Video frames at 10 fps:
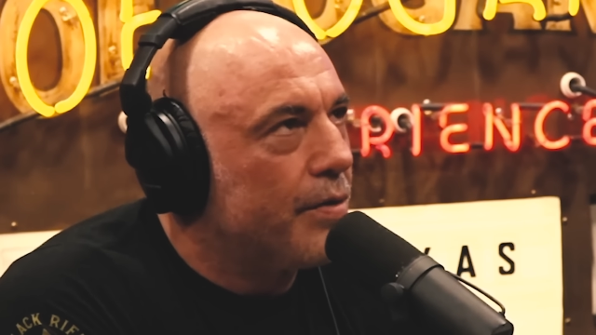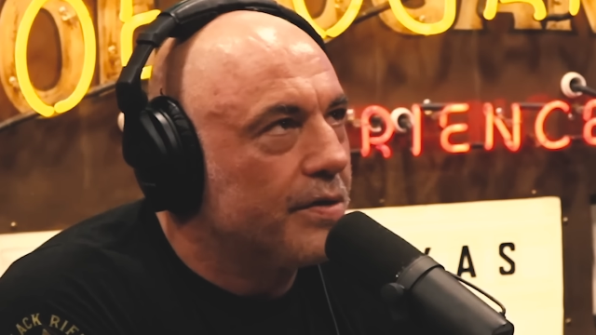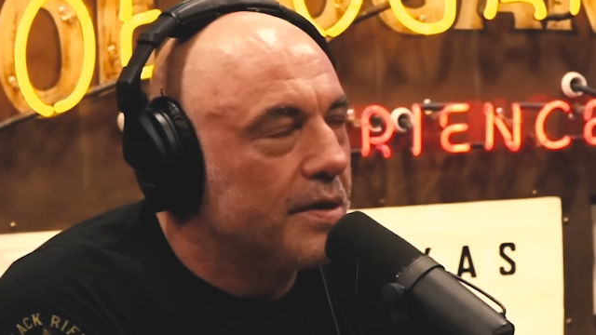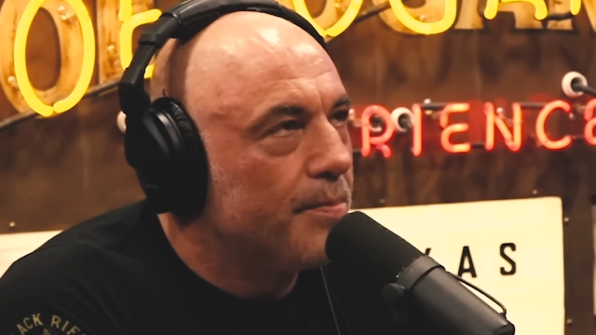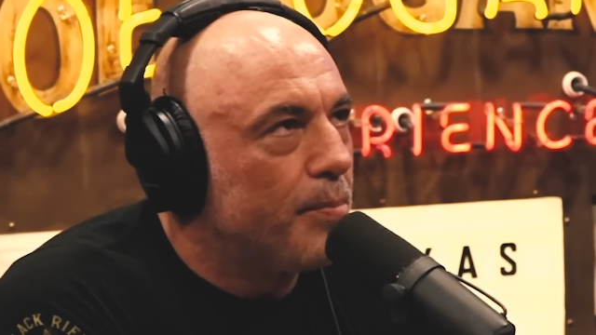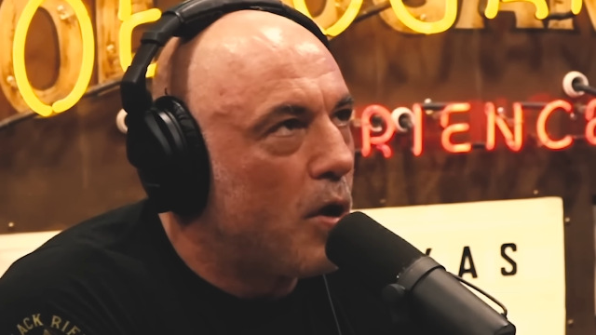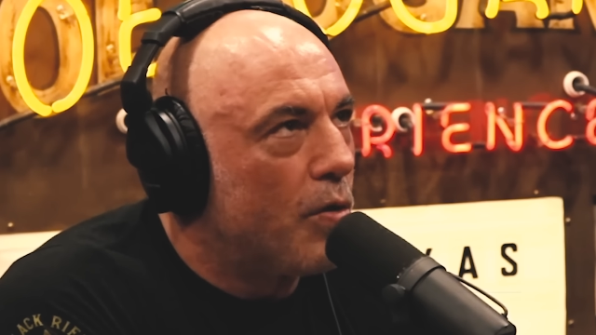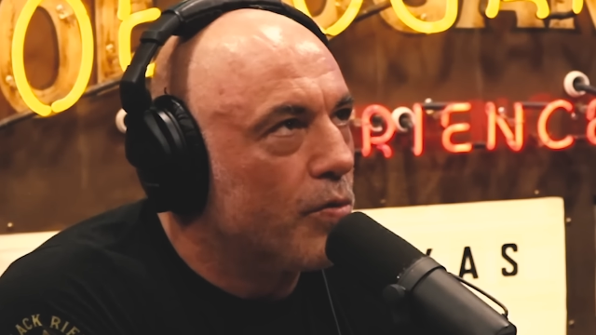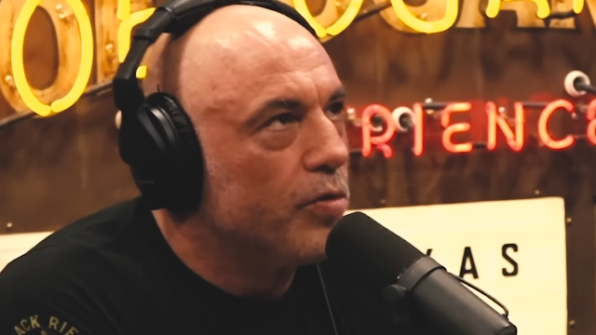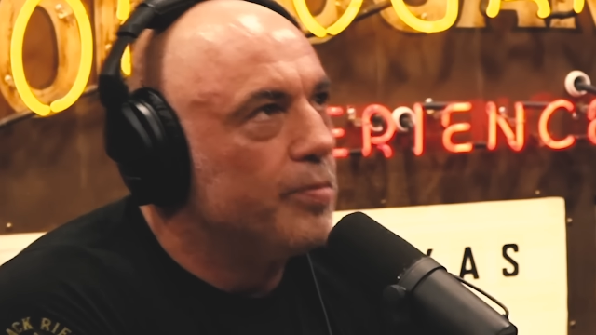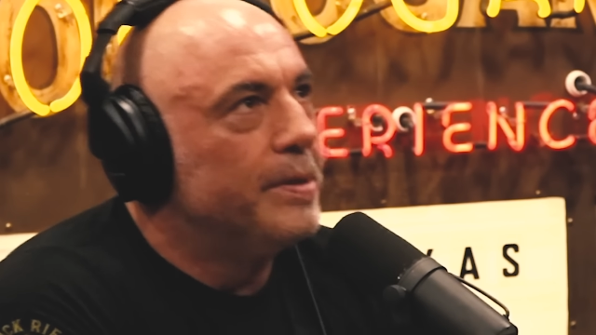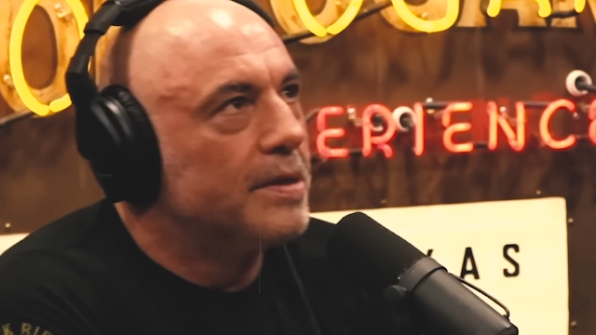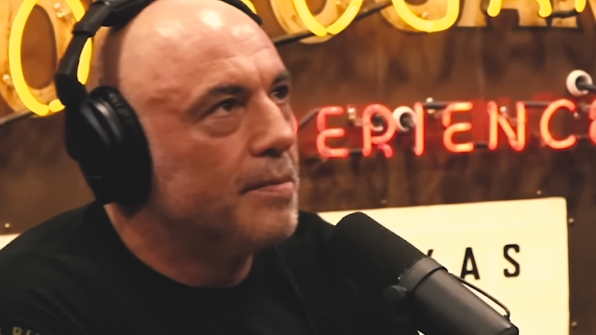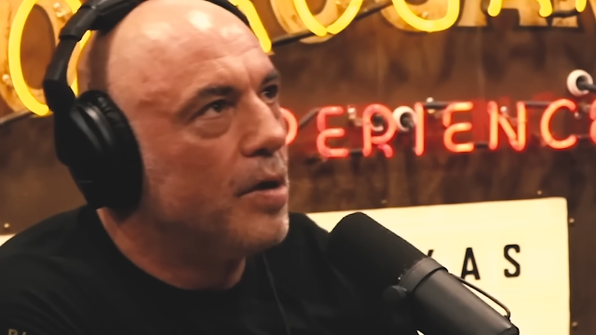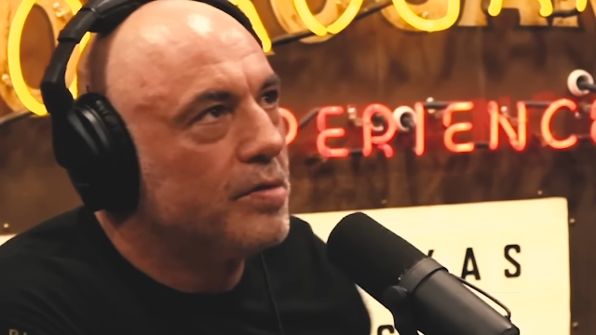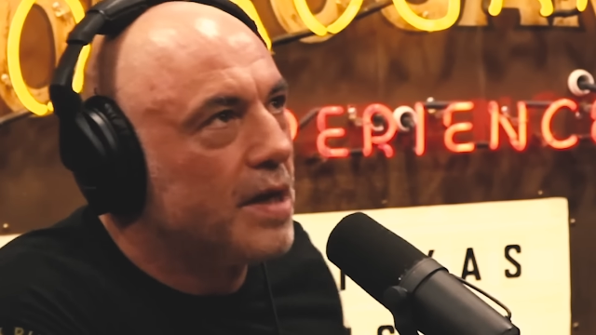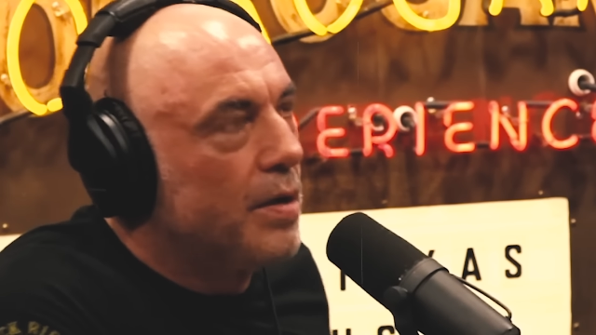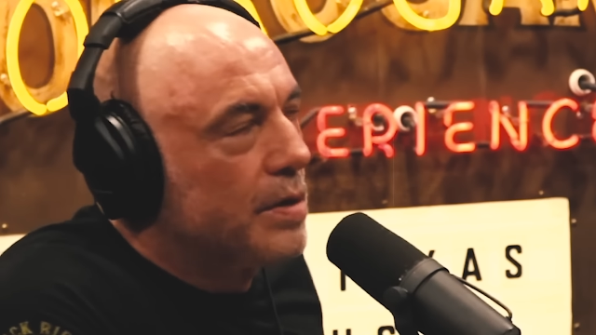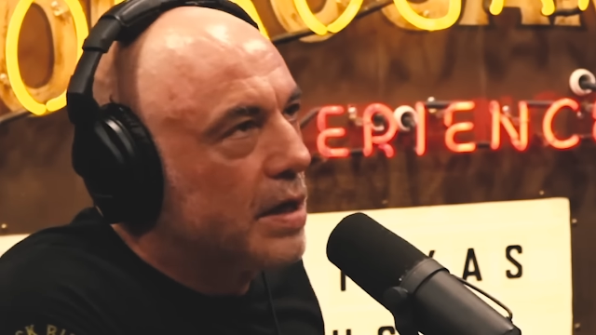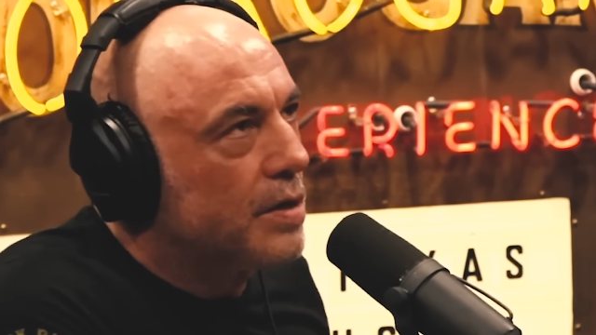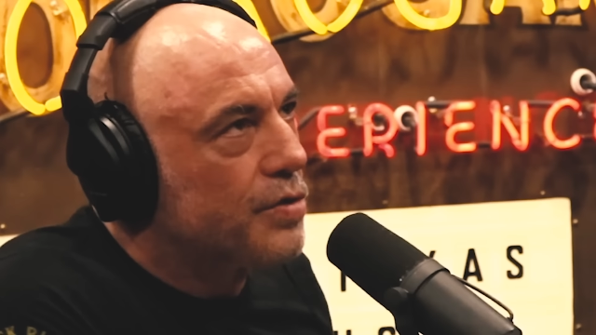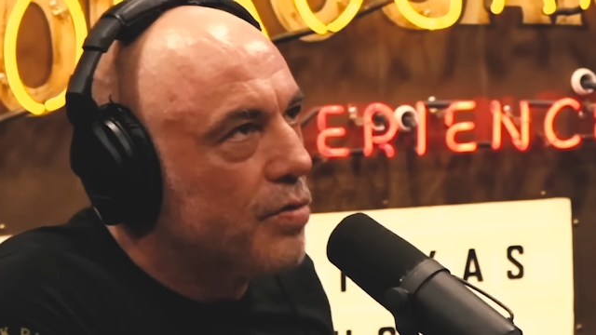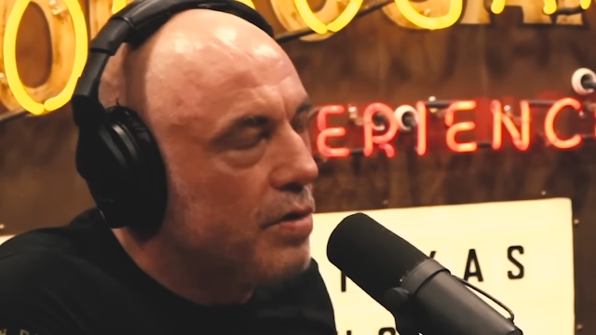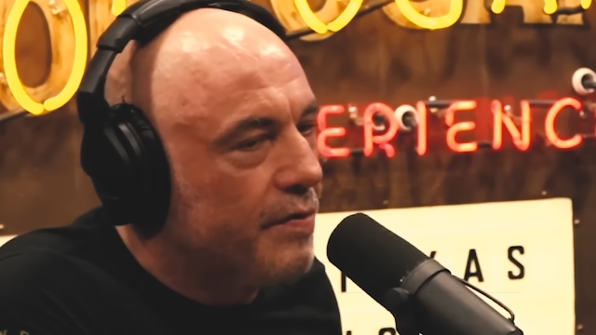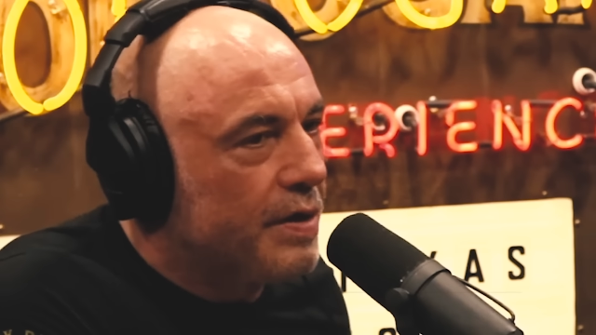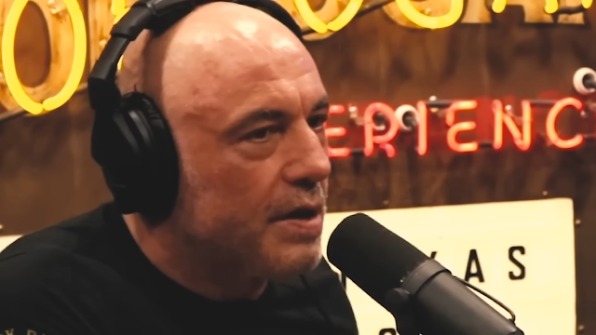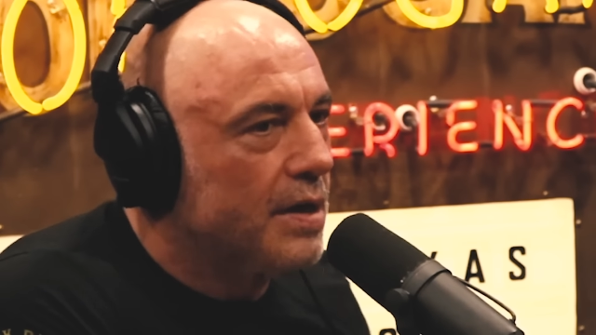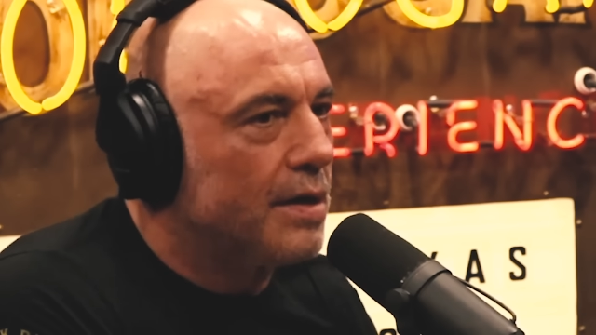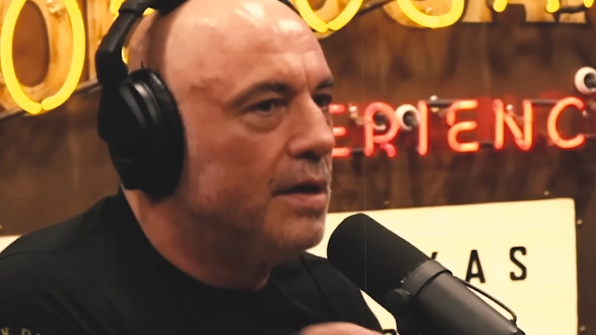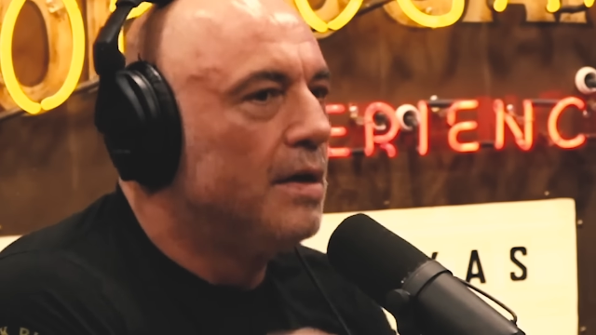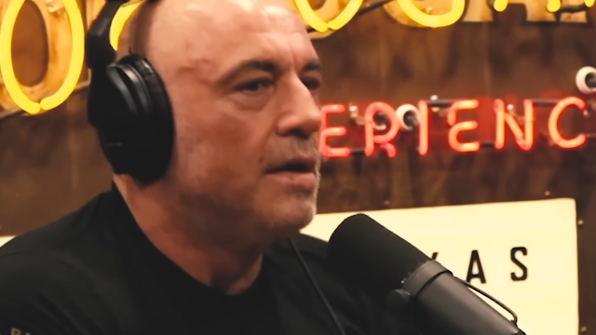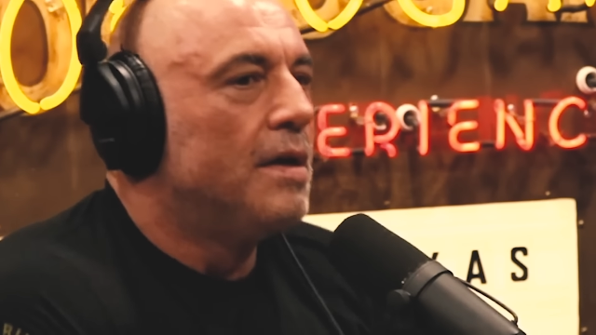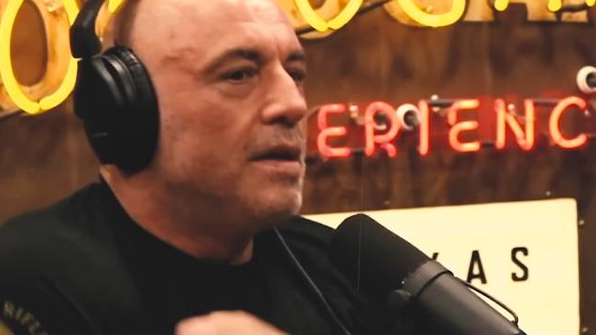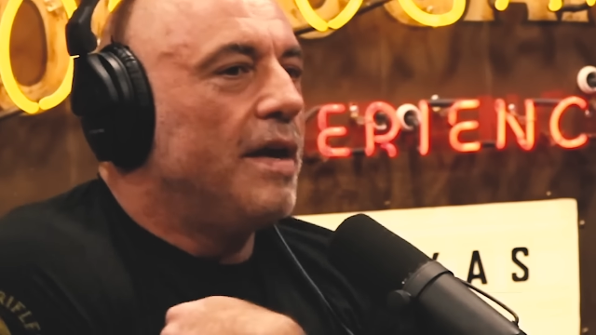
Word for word: You can't go to some ballroom in some hotel where they control everything and